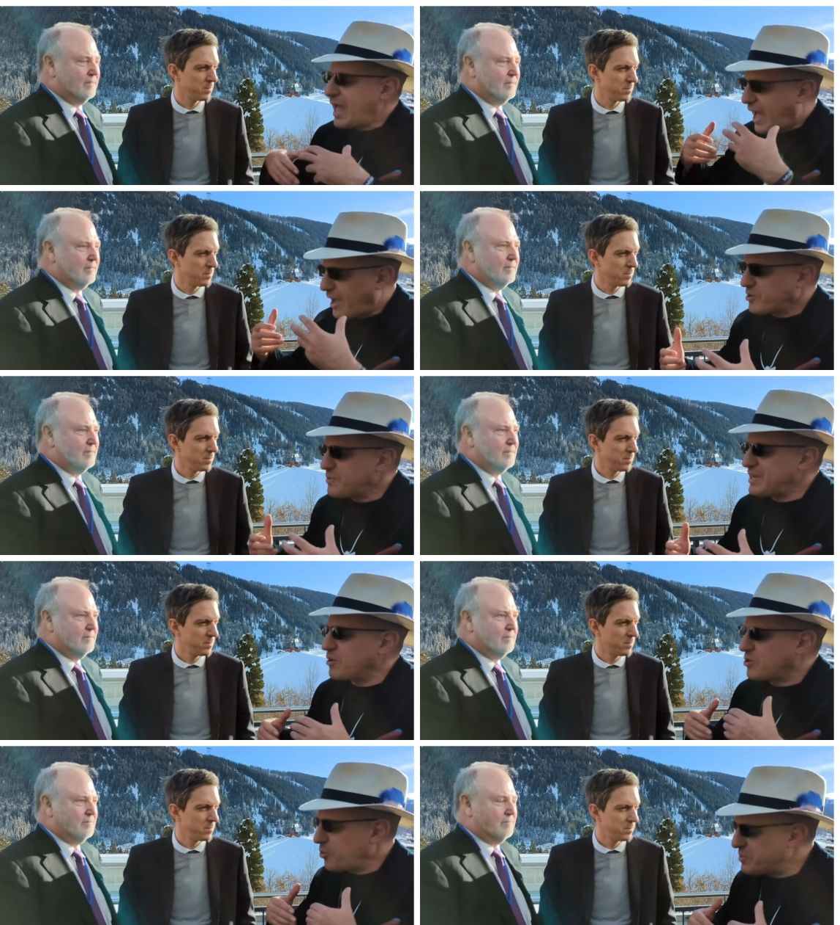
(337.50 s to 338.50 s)
Speaker 1: how do we
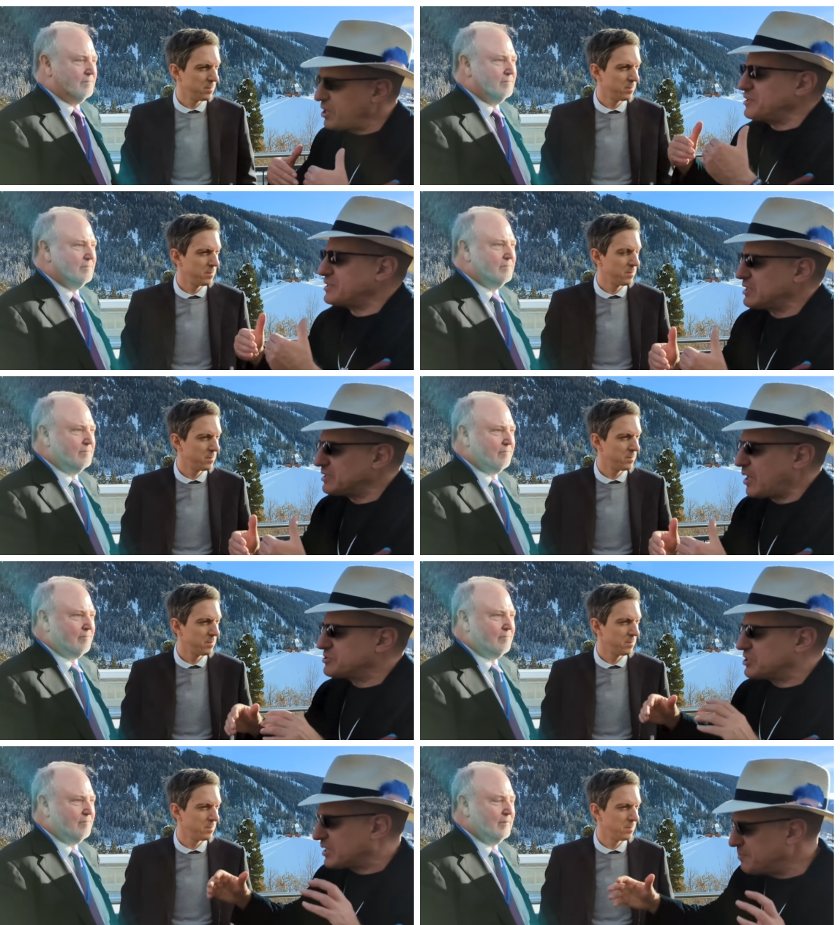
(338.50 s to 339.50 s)
now go beyond
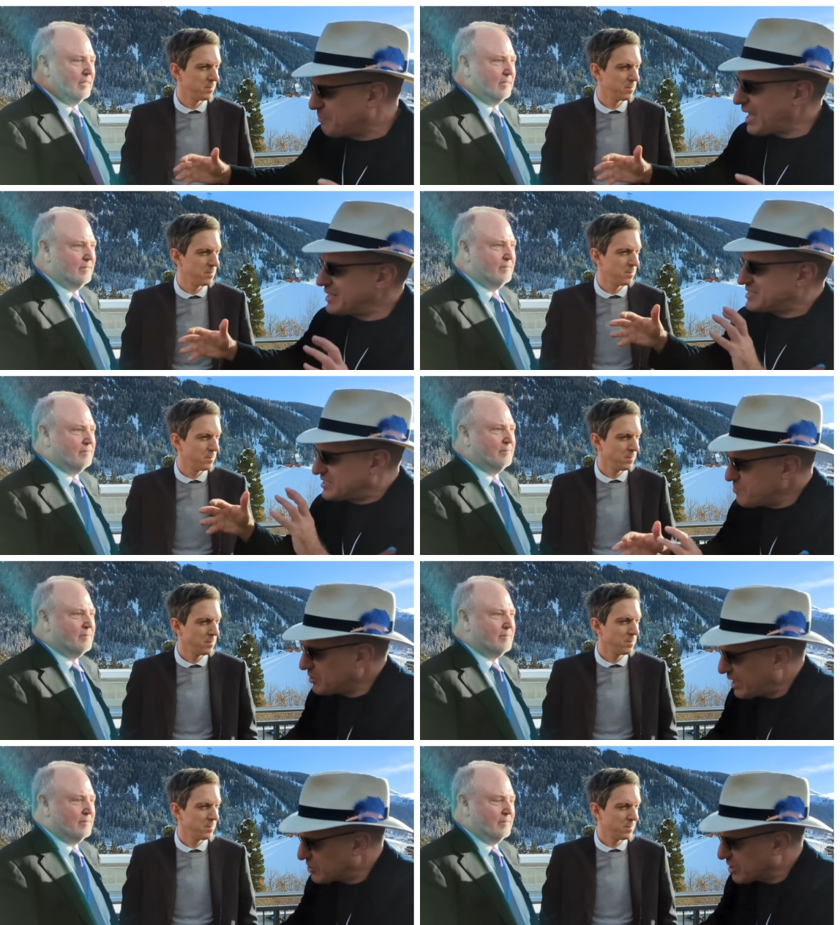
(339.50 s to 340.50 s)
LLMs to combine
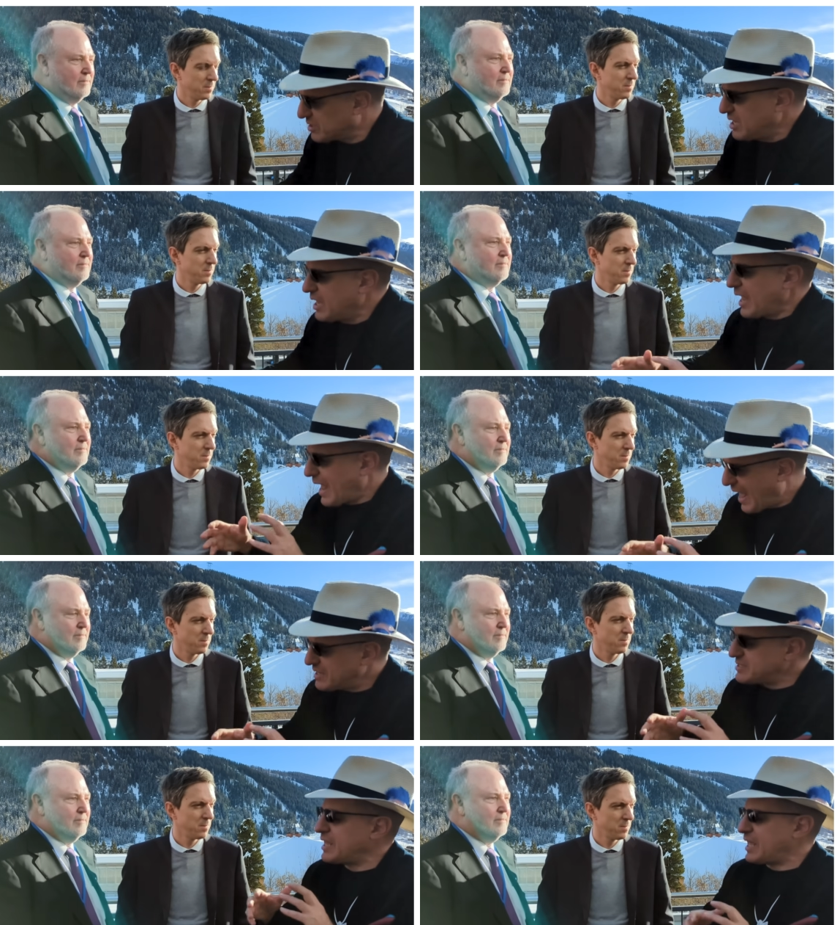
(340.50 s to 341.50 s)
simulation
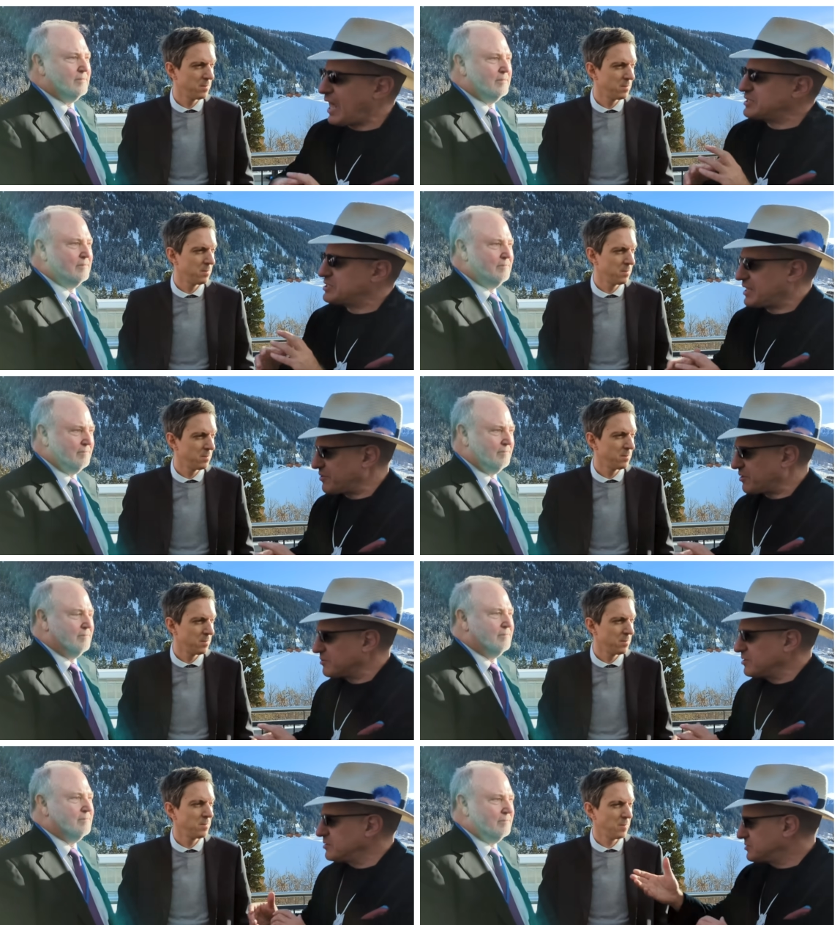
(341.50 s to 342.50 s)
and AI together?
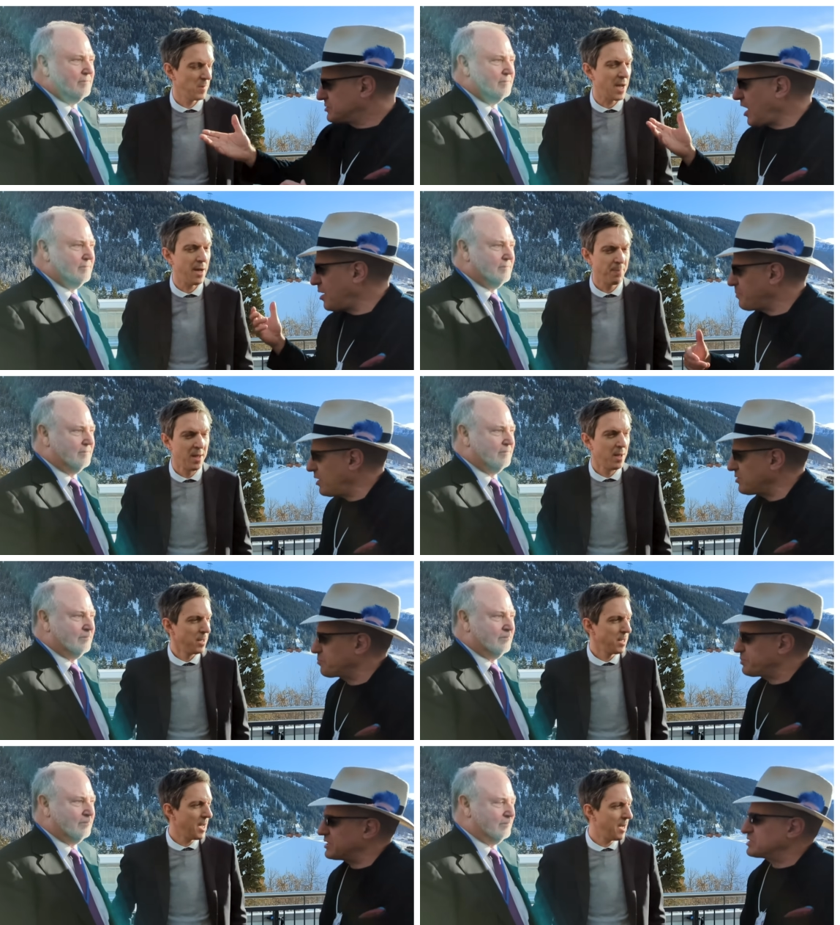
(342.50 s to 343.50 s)
Tom yeah,
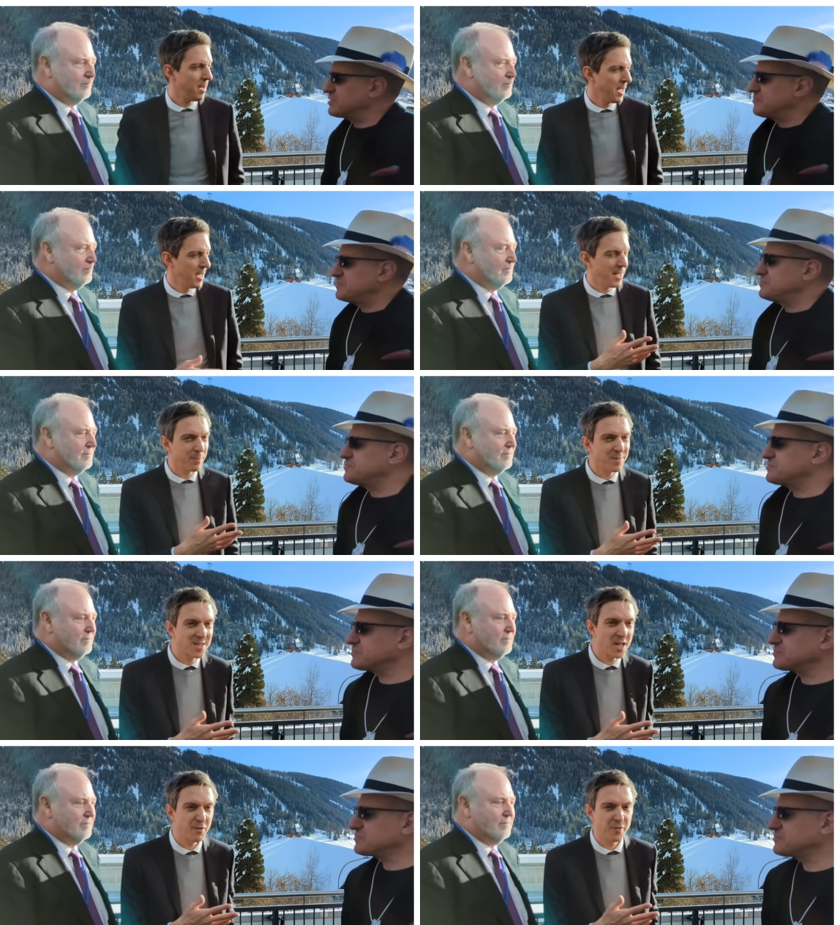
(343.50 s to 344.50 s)
Paolo,
Speaker 2: please. Yeah, let me
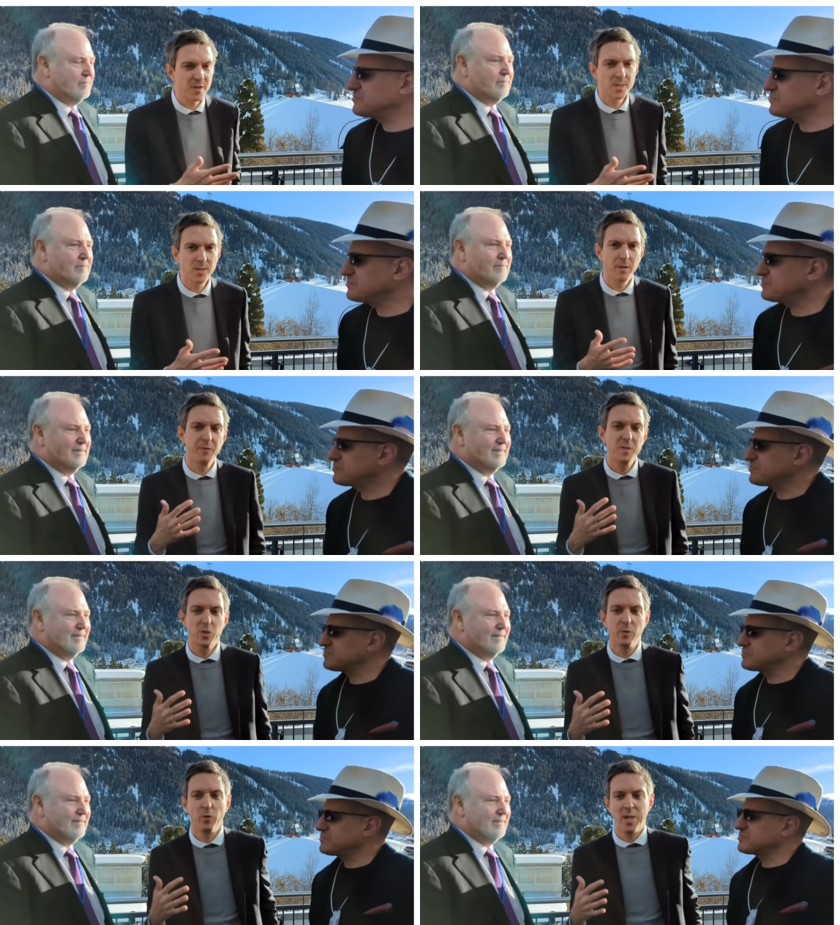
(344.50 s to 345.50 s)
start first.
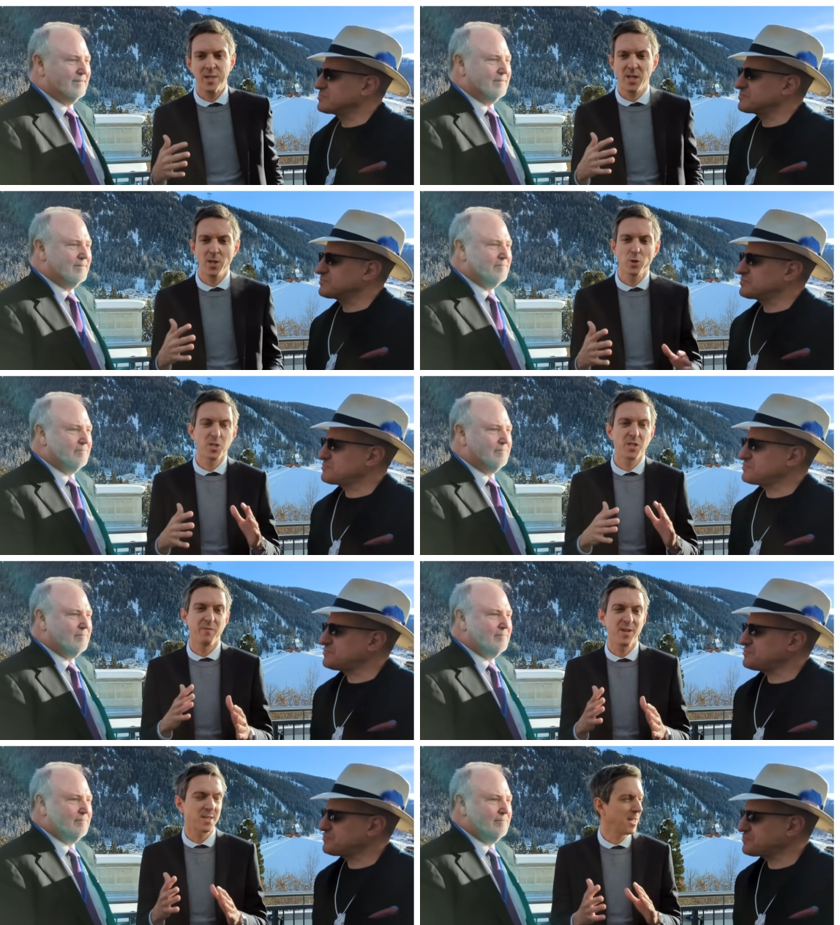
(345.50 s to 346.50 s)
First of all, Accenture is
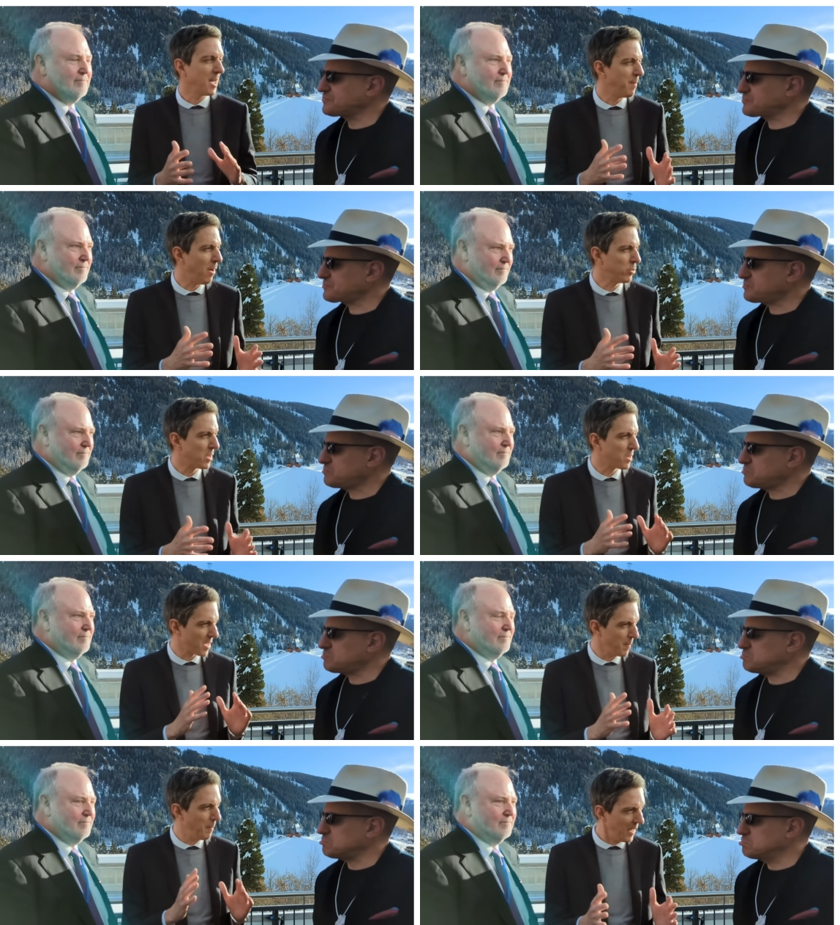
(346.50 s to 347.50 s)
investing about
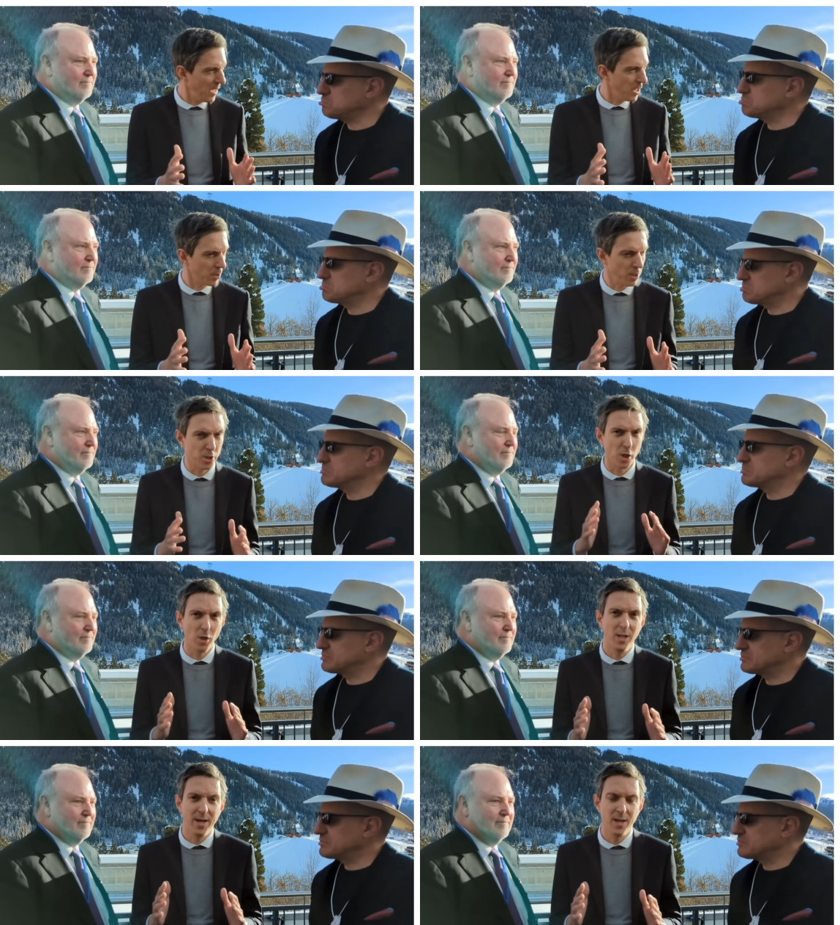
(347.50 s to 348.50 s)
$3 billion
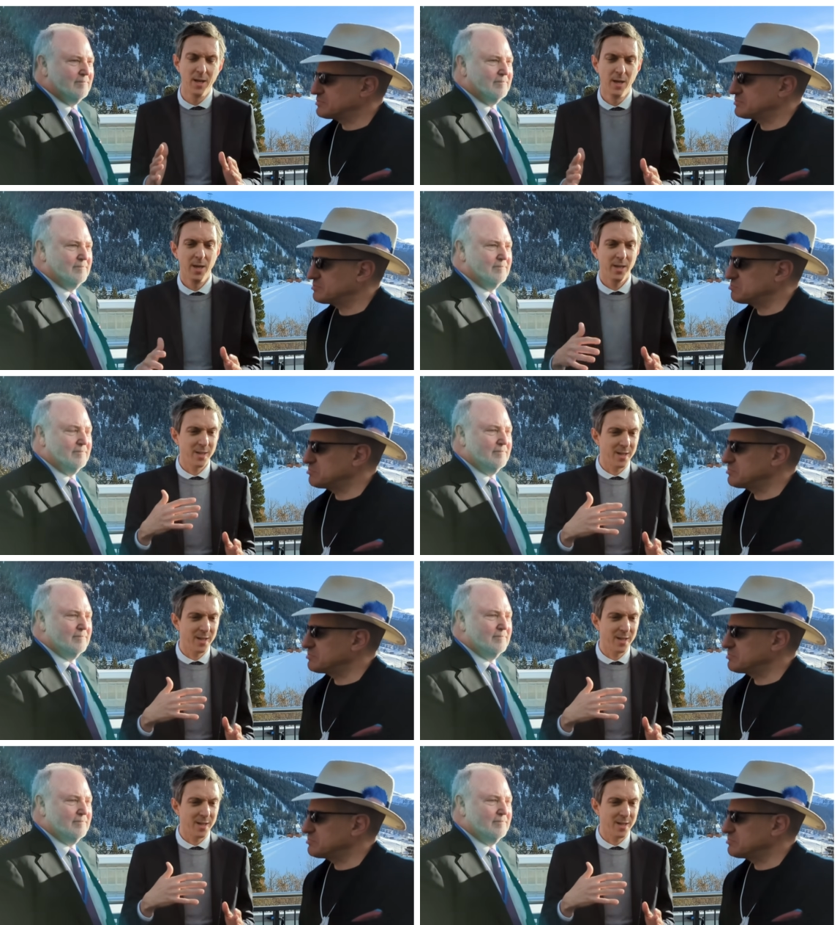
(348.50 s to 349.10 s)
in the